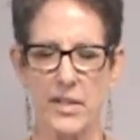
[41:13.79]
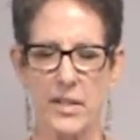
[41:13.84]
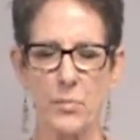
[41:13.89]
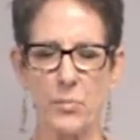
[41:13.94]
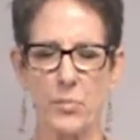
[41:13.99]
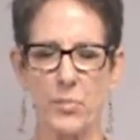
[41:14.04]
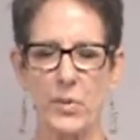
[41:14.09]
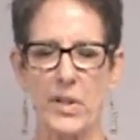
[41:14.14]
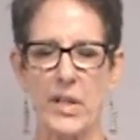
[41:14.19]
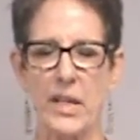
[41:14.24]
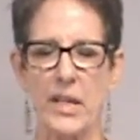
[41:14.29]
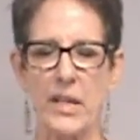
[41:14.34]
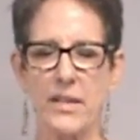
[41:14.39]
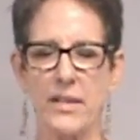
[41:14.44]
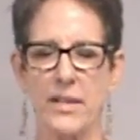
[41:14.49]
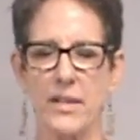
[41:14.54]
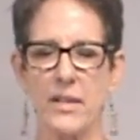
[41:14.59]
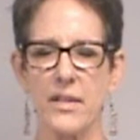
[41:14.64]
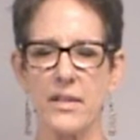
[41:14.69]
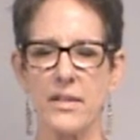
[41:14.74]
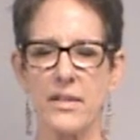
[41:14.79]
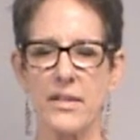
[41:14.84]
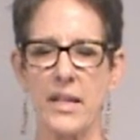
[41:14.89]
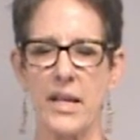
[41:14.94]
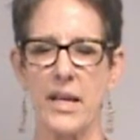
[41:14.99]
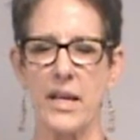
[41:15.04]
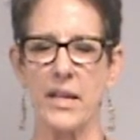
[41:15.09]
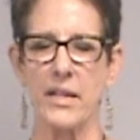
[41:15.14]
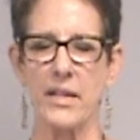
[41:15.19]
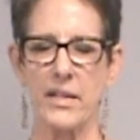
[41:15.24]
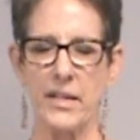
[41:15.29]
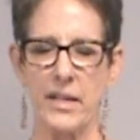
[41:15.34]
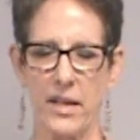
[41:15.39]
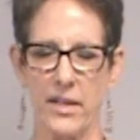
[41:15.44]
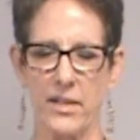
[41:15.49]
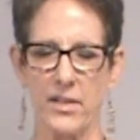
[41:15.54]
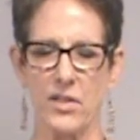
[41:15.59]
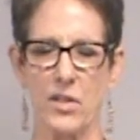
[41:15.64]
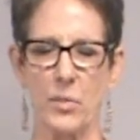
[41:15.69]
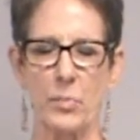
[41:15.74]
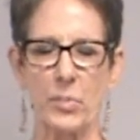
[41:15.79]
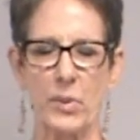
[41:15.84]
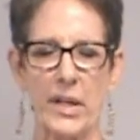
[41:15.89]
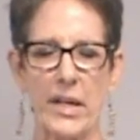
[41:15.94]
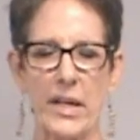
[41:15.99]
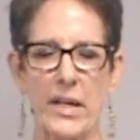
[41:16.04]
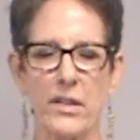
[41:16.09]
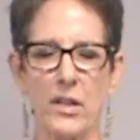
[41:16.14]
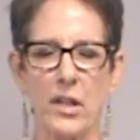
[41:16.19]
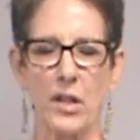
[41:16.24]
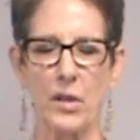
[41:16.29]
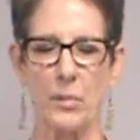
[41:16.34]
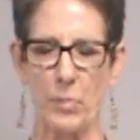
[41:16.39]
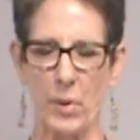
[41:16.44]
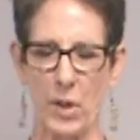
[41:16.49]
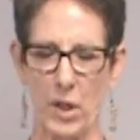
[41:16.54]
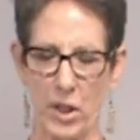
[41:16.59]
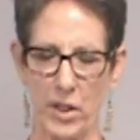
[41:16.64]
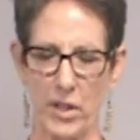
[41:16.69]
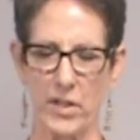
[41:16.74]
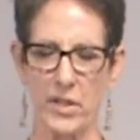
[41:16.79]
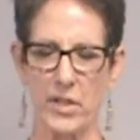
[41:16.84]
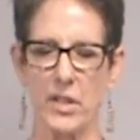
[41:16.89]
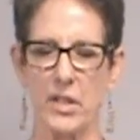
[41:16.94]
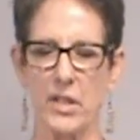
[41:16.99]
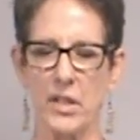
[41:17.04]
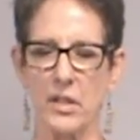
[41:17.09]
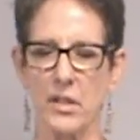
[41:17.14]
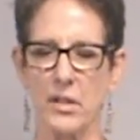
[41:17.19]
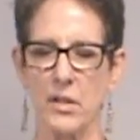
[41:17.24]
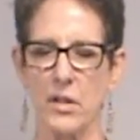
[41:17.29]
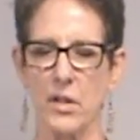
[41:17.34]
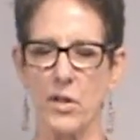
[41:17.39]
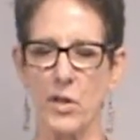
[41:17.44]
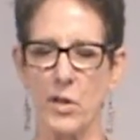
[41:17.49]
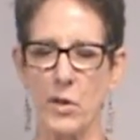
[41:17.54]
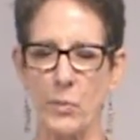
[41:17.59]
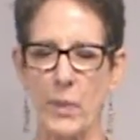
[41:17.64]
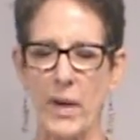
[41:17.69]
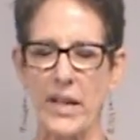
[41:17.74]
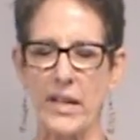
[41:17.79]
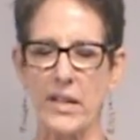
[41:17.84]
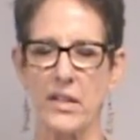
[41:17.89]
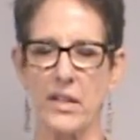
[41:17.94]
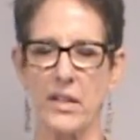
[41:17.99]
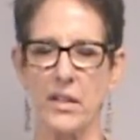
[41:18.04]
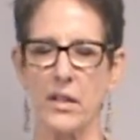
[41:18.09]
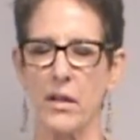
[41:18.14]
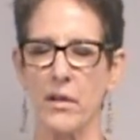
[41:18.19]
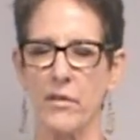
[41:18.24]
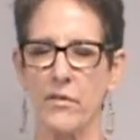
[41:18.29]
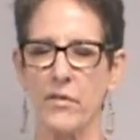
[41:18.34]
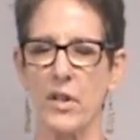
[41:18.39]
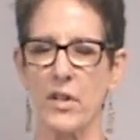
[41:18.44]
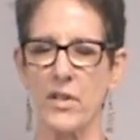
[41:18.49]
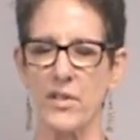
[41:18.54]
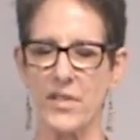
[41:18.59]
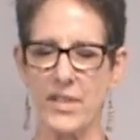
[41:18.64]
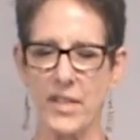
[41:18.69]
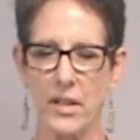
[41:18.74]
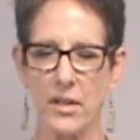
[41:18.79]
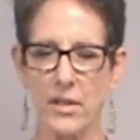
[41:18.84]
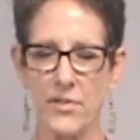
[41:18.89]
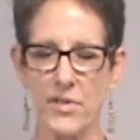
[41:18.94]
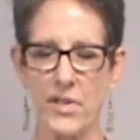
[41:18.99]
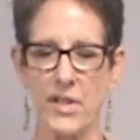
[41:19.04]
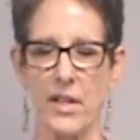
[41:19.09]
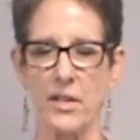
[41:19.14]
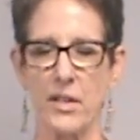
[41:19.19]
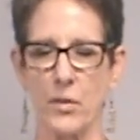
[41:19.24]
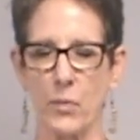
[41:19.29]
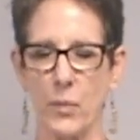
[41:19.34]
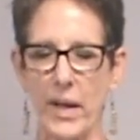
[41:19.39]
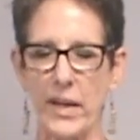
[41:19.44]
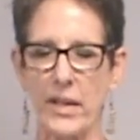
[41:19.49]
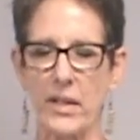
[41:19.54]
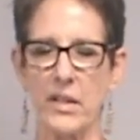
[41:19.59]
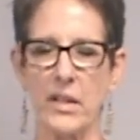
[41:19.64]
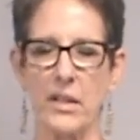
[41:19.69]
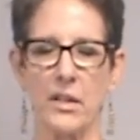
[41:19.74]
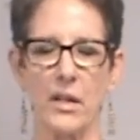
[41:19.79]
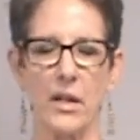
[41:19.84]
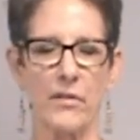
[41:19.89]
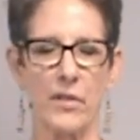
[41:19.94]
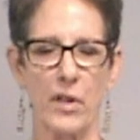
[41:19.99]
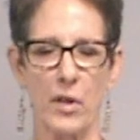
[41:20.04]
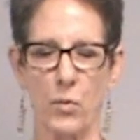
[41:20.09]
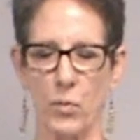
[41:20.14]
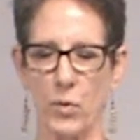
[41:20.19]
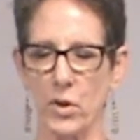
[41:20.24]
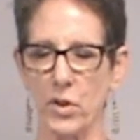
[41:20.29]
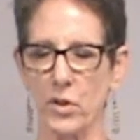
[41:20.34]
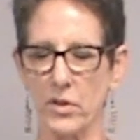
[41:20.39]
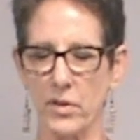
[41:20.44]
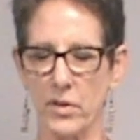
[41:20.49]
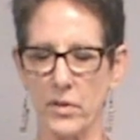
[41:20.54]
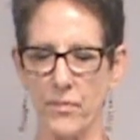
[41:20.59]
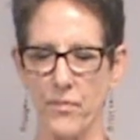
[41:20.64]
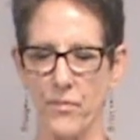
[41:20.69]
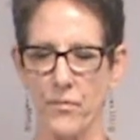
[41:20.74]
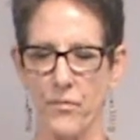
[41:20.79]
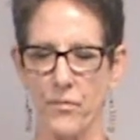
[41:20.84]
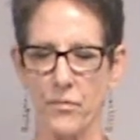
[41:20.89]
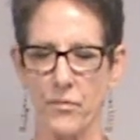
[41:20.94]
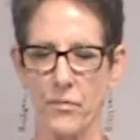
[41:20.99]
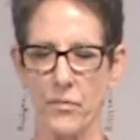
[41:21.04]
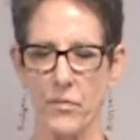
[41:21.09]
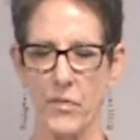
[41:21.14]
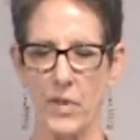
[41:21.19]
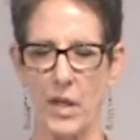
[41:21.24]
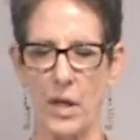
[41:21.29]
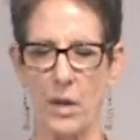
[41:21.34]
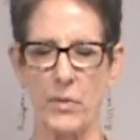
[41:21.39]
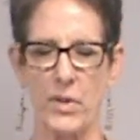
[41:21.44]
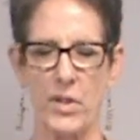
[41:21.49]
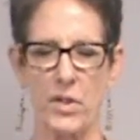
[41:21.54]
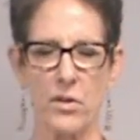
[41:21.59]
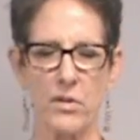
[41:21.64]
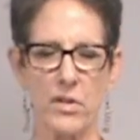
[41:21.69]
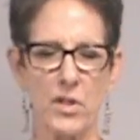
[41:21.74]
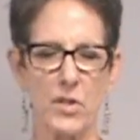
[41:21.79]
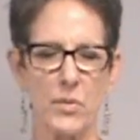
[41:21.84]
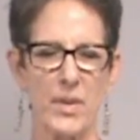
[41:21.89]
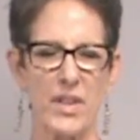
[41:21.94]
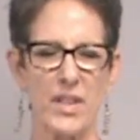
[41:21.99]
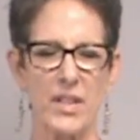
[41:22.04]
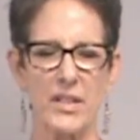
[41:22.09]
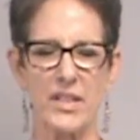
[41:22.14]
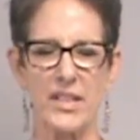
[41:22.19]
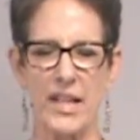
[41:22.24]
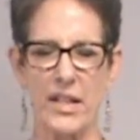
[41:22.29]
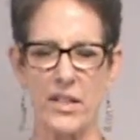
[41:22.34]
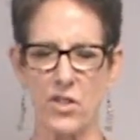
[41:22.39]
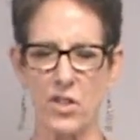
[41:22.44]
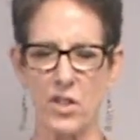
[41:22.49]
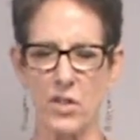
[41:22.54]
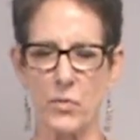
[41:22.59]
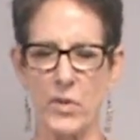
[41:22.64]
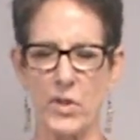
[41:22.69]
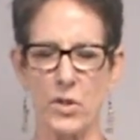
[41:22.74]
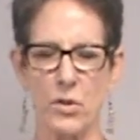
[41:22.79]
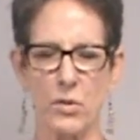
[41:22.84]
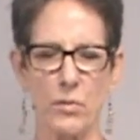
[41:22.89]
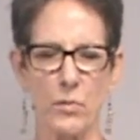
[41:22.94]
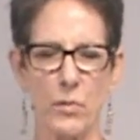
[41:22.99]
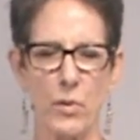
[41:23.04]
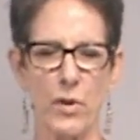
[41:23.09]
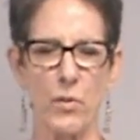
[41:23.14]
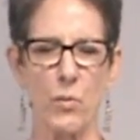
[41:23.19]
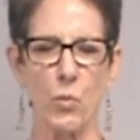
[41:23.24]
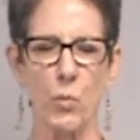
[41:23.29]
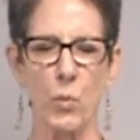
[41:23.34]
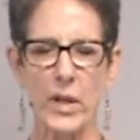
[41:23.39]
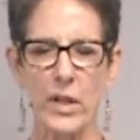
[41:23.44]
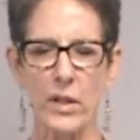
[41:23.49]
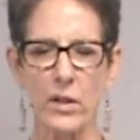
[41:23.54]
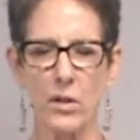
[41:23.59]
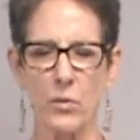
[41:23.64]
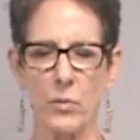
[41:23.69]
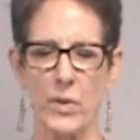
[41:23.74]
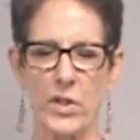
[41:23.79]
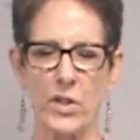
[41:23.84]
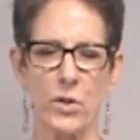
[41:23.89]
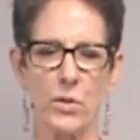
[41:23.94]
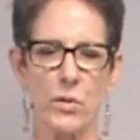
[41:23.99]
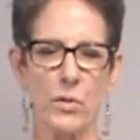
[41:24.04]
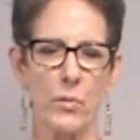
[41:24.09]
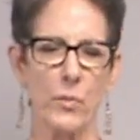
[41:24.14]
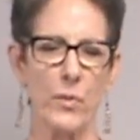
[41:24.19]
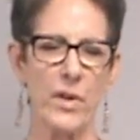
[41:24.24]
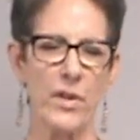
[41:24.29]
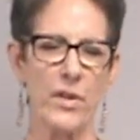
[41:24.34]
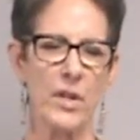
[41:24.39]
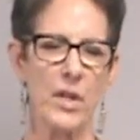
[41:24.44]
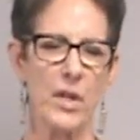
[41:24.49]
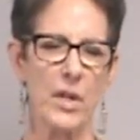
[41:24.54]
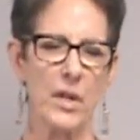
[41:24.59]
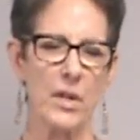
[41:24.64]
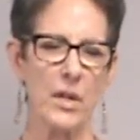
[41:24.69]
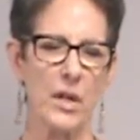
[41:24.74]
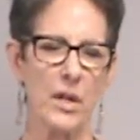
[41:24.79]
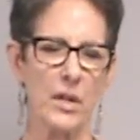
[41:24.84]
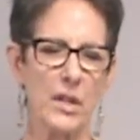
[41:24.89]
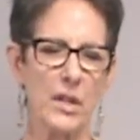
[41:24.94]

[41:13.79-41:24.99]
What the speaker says: to simply say yes, to playing our part in the awakening of ourselves and the awakening of our world. And we do this with intention, we do it with will, we do it with